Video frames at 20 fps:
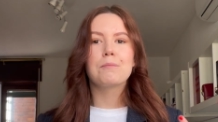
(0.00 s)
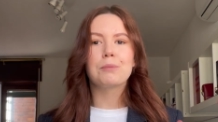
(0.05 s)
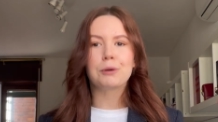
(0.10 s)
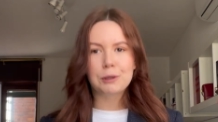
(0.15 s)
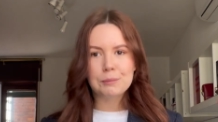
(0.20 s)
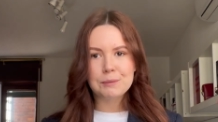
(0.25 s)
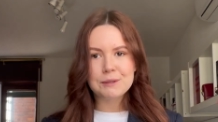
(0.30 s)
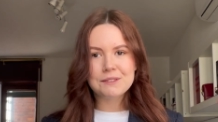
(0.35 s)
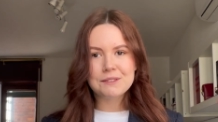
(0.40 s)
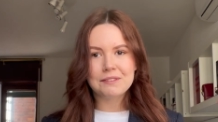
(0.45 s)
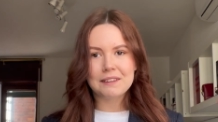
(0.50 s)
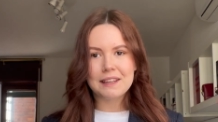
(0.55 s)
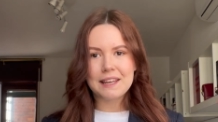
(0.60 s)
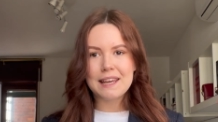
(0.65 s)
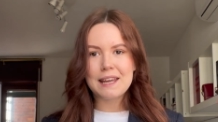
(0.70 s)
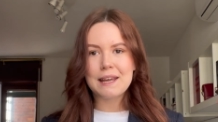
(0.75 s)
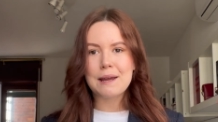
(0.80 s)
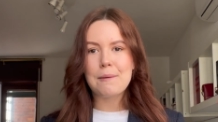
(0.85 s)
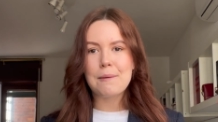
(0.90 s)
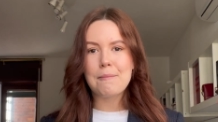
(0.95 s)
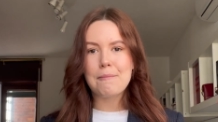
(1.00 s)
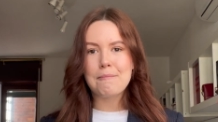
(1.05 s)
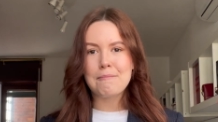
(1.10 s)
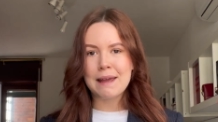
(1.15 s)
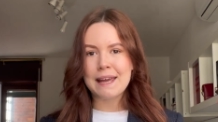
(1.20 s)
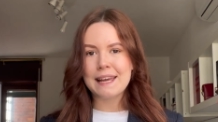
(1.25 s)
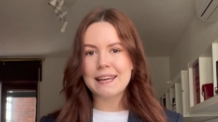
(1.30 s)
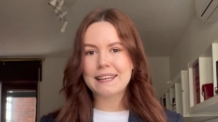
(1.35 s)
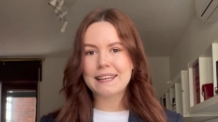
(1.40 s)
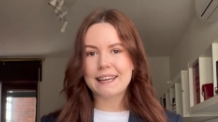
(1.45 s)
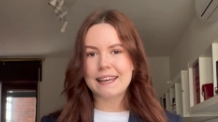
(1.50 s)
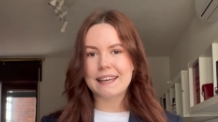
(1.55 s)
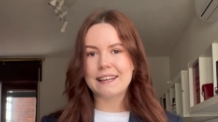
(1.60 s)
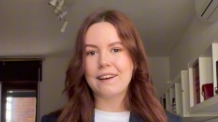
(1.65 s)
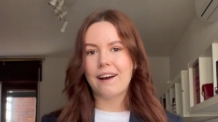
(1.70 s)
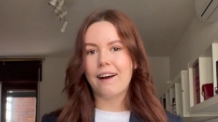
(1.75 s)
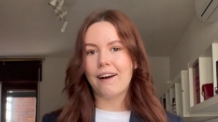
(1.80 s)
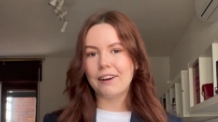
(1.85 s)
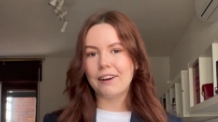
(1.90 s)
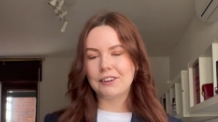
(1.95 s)
purposefully make it
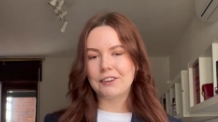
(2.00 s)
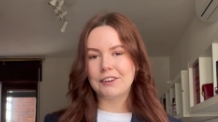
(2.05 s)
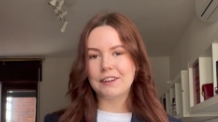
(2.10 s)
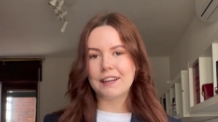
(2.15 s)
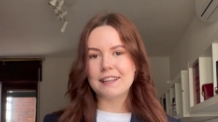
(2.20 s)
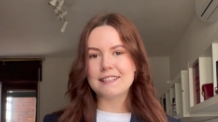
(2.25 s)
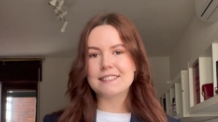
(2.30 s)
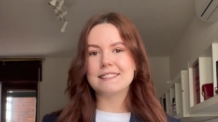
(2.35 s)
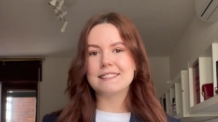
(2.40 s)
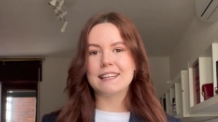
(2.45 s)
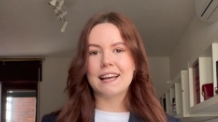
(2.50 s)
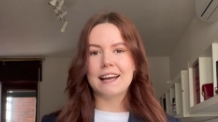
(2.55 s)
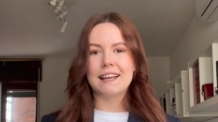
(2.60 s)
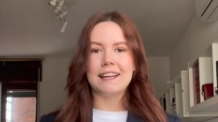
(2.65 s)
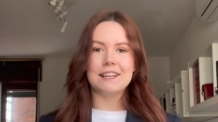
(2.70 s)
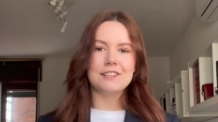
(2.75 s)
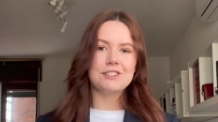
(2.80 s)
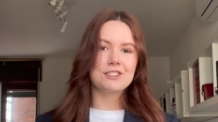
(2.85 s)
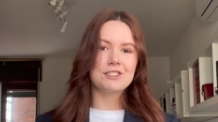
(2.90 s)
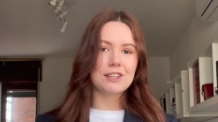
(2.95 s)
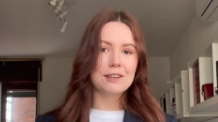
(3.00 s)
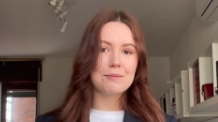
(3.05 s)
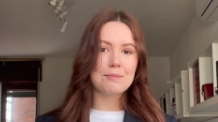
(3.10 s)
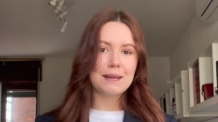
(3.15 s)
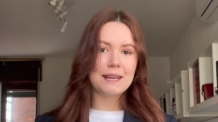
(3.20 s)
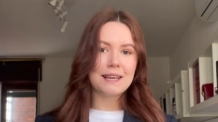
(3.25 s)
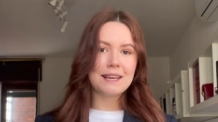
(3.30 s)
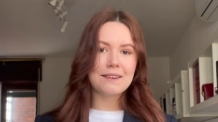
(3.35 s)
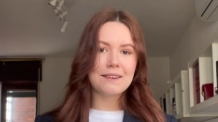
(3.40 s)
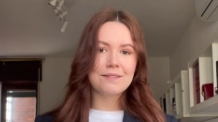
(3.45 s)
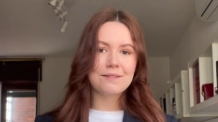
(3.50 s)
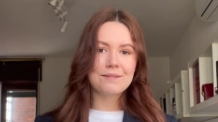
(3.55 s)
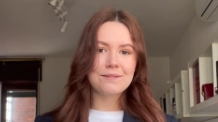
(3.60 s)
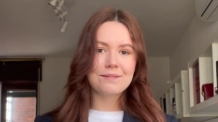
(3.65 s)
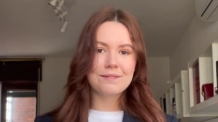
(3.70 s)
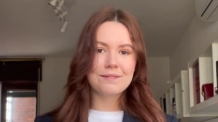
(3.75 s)
harder on us than it should be.